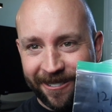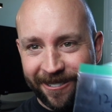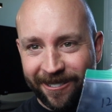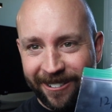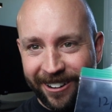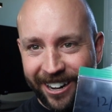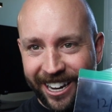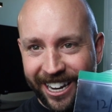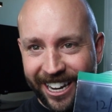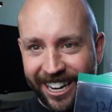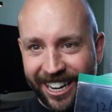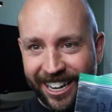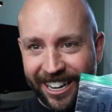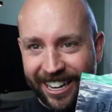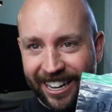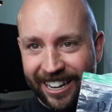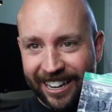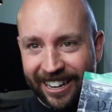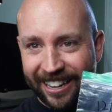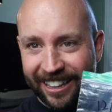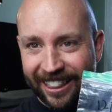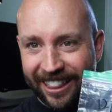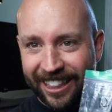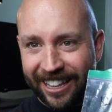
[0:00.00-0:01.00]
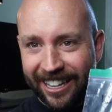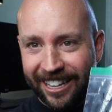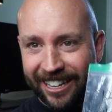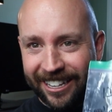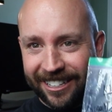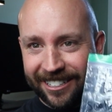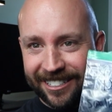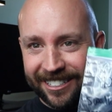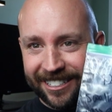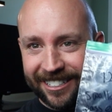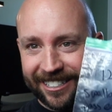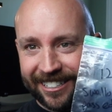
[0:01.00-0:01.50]
read
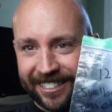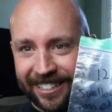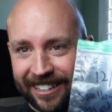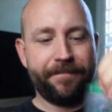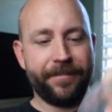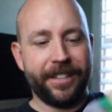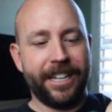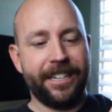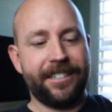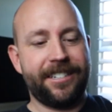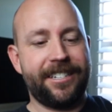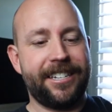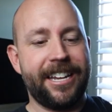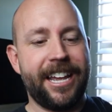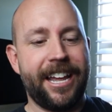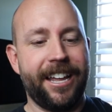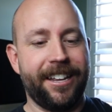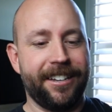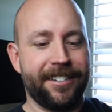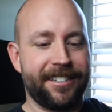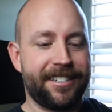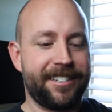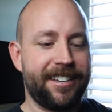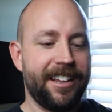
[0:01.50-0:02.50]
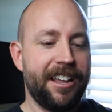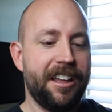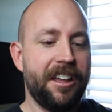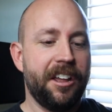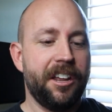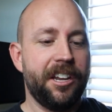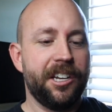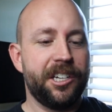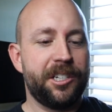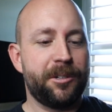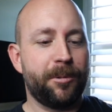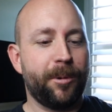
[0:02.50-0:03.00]
this. It says
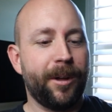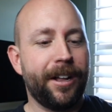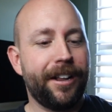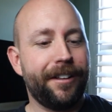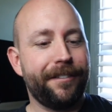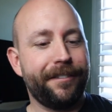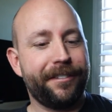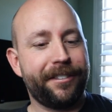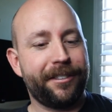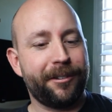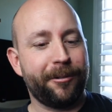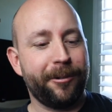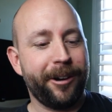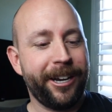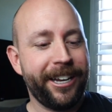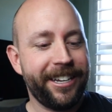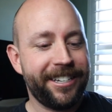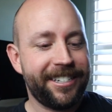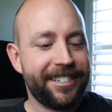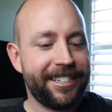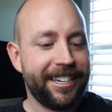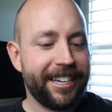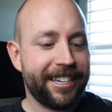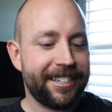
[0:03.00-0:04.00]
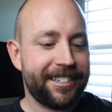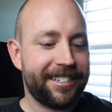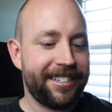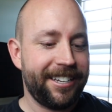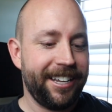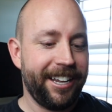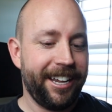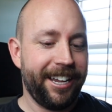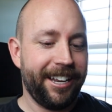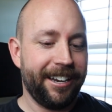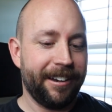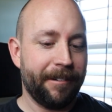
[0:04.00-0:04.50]

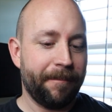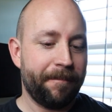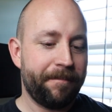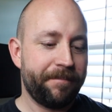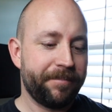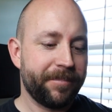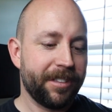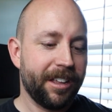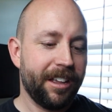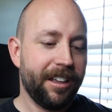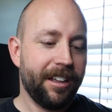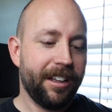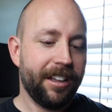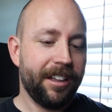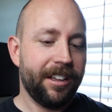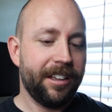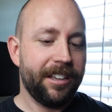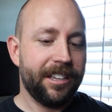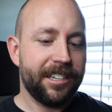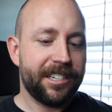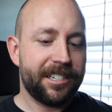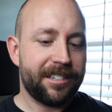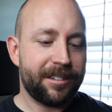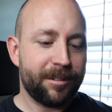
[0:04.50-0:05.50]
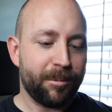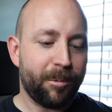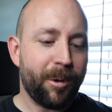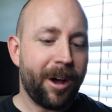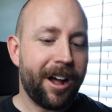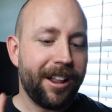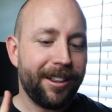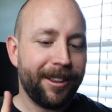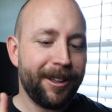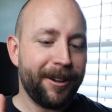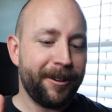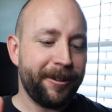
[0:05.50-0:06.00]
12/3/16
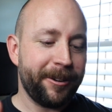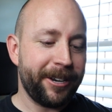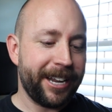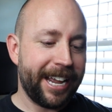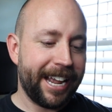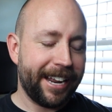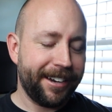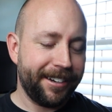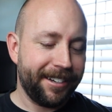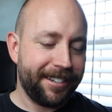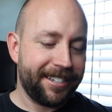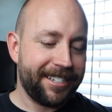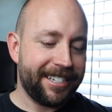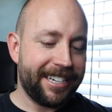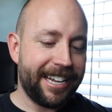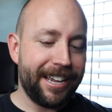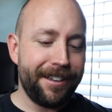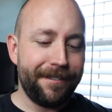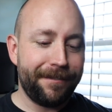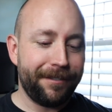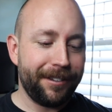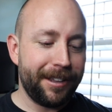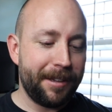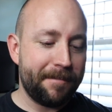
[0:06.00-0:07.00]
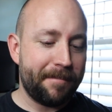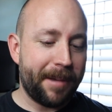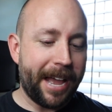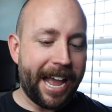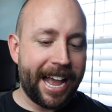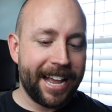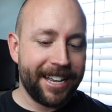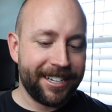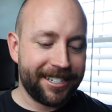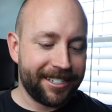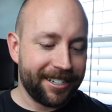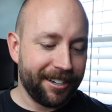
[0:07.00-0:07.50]
swallowed and safely
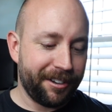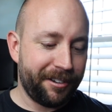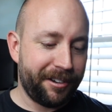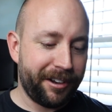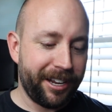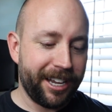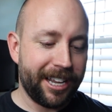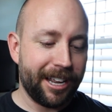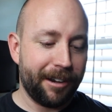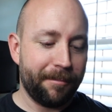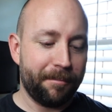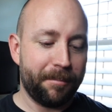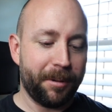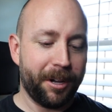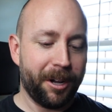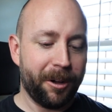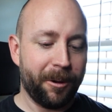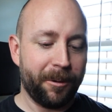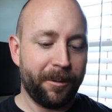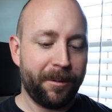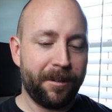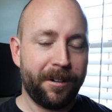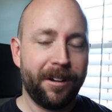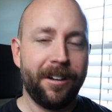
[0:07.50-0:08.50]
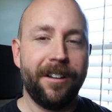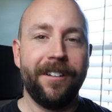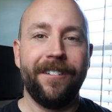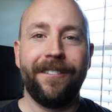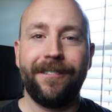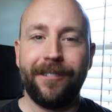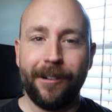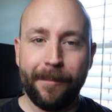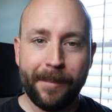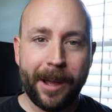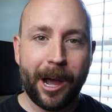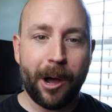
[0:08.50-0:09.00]
passed a chicken bone
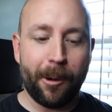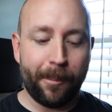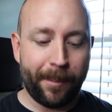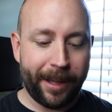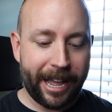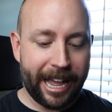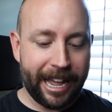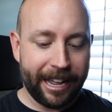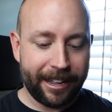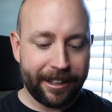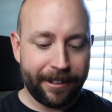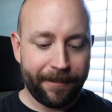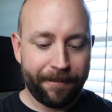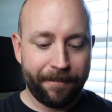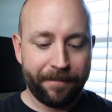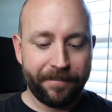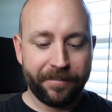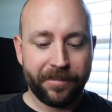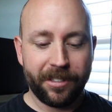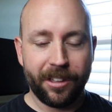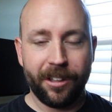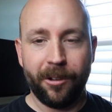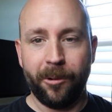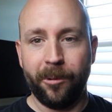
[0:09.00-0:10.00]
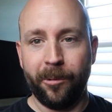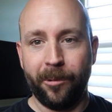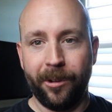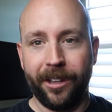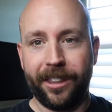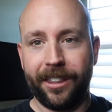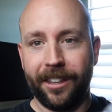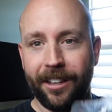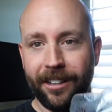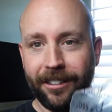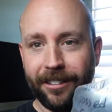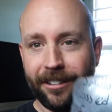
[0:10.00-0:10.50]
from Outback
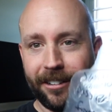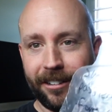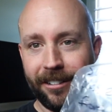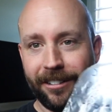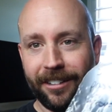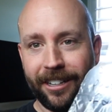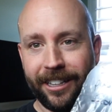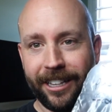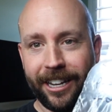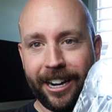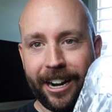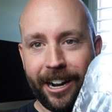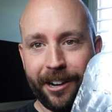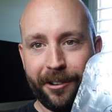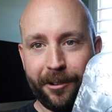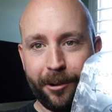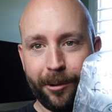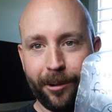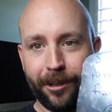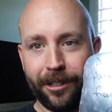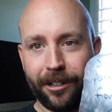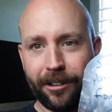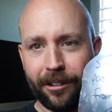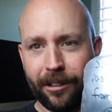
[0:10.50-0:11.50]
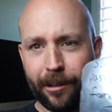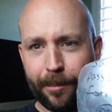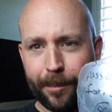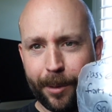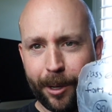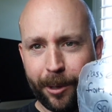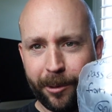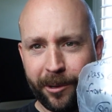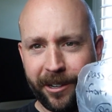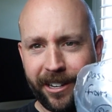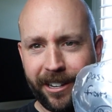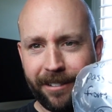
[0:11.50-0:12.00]
with a little, and then I drew a little
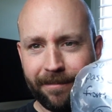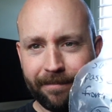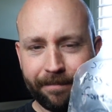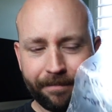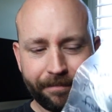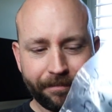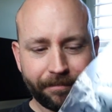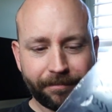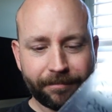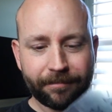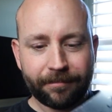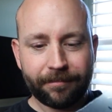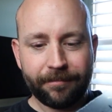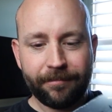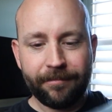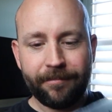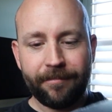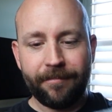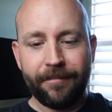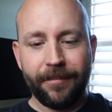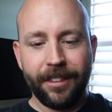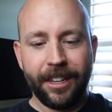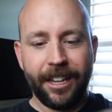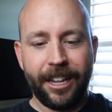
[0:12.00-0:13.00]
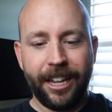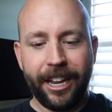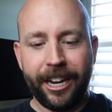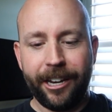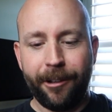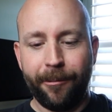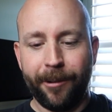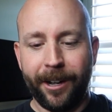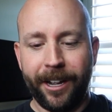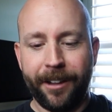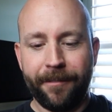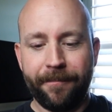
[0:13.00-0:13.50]
emoji.
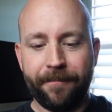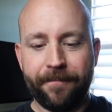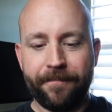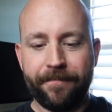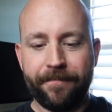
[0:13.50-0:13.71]
Anyway,